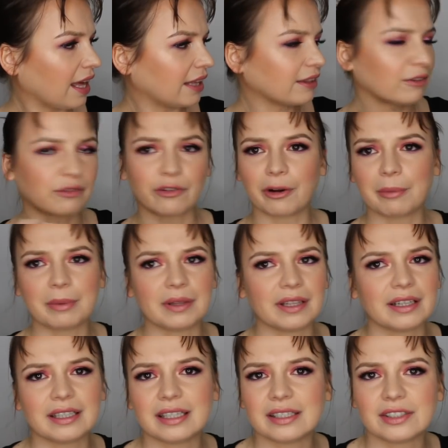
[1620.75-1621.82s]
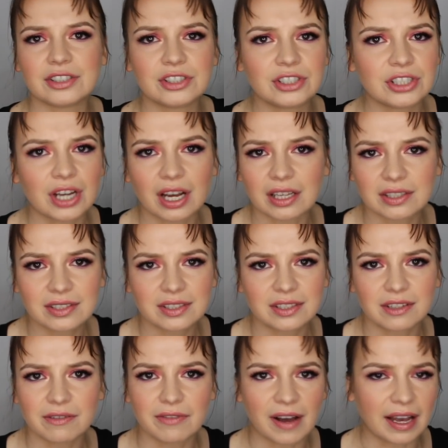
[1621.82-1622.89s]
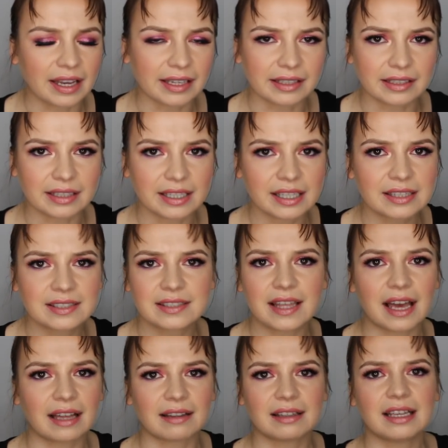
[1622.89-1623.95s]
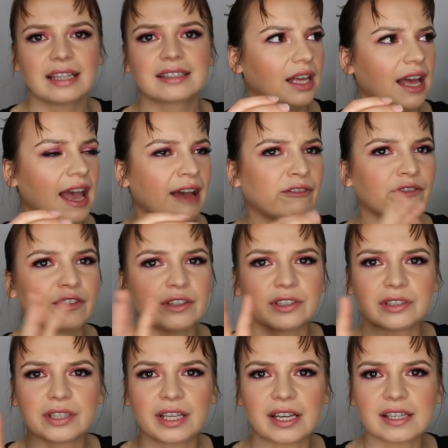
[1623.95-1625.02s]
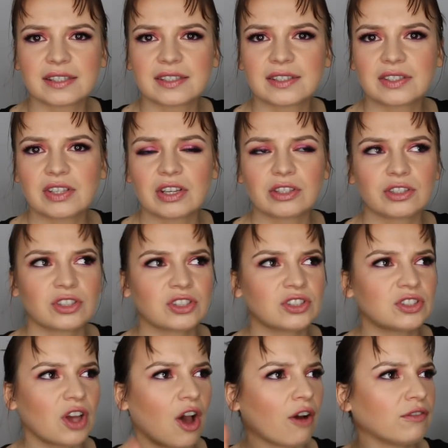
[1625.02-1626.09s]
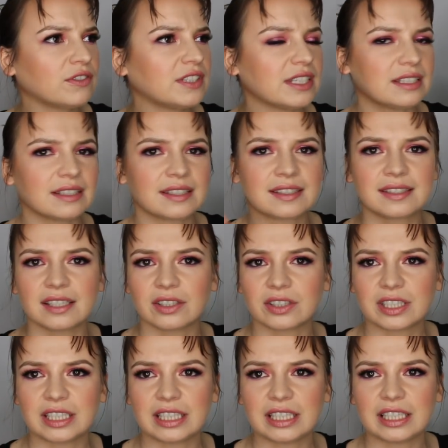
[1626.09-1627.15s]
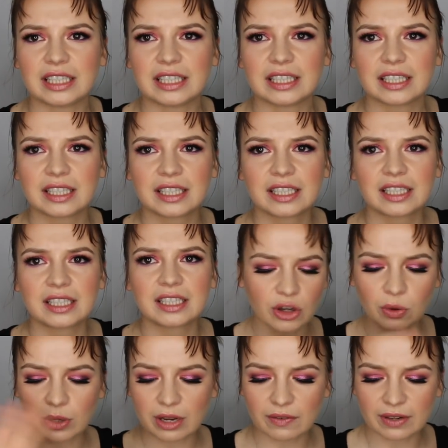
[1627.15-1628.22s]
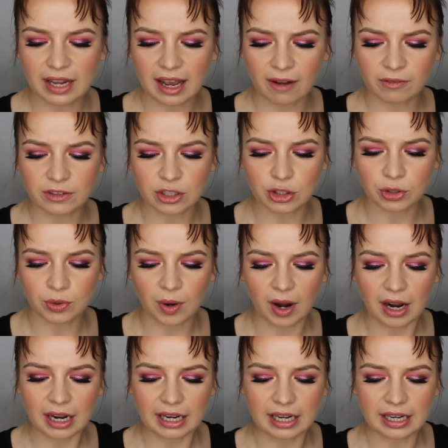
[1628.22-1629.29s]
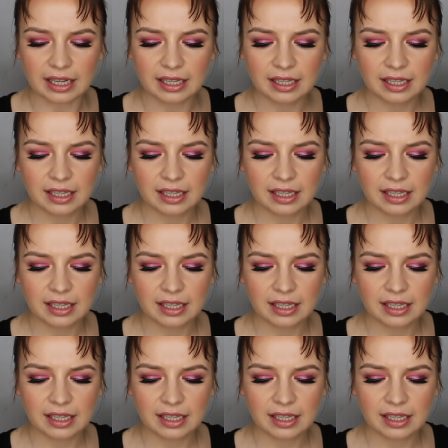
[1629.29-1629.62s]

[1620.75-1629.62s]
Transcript: And the formula is just divine. It's that effortless, soft and silky, don't even have to try,